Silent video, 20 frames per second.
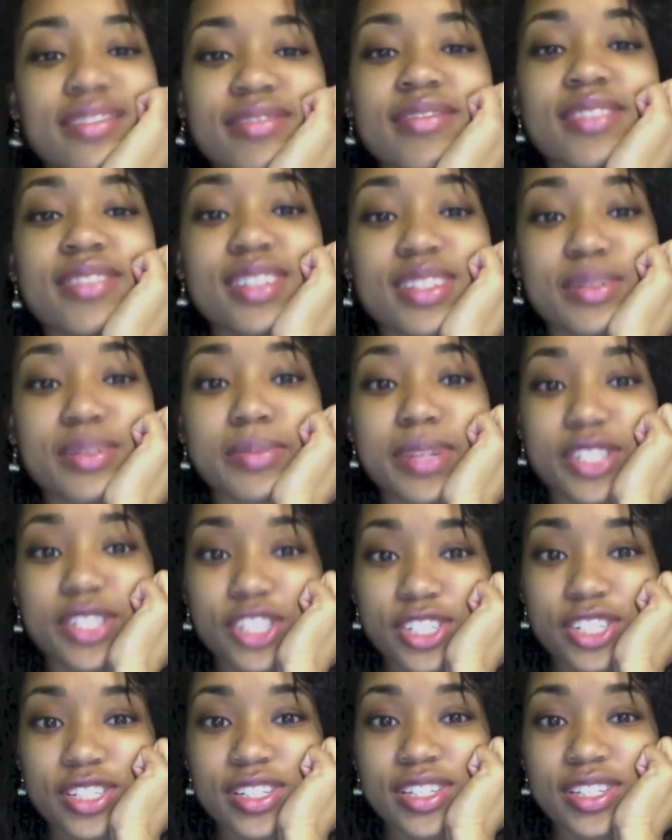need to
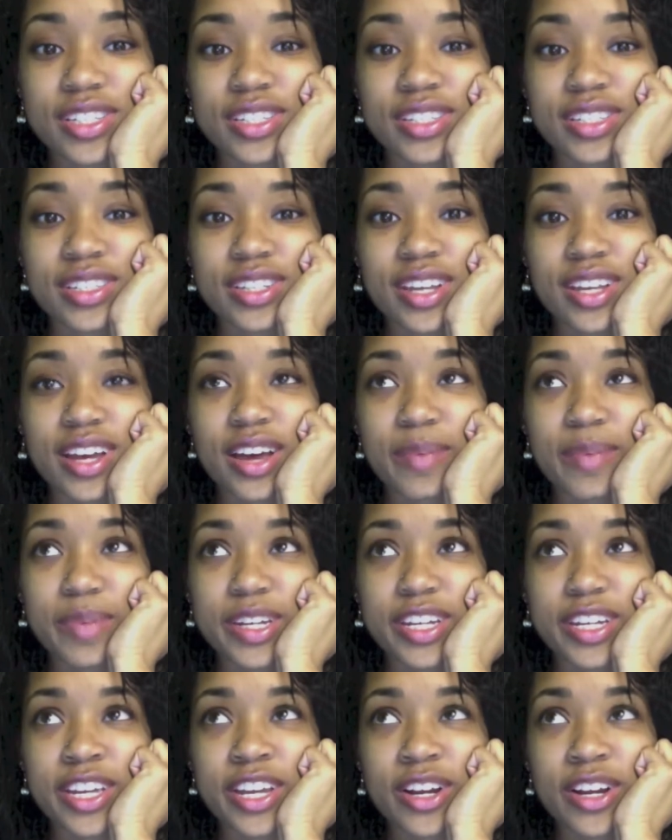budget, because I've been
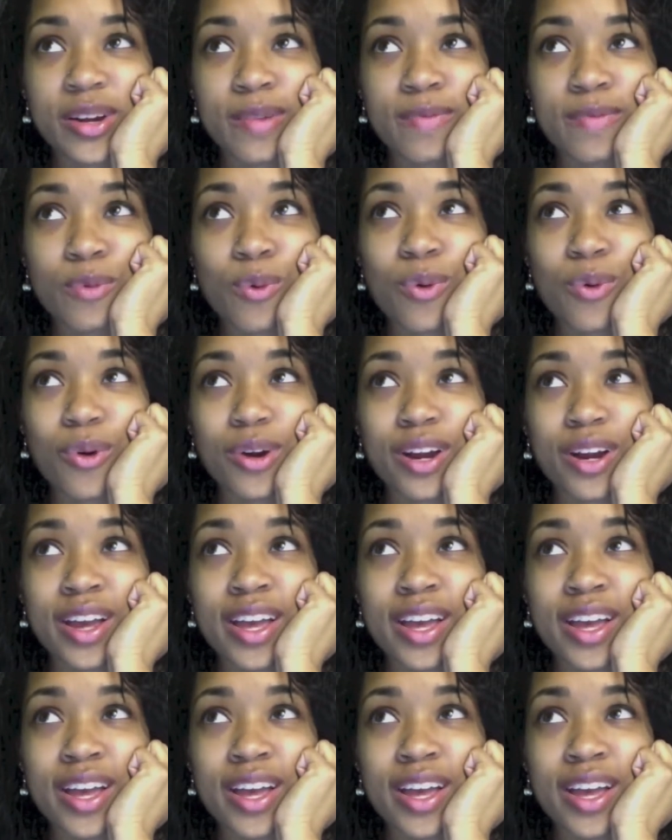here for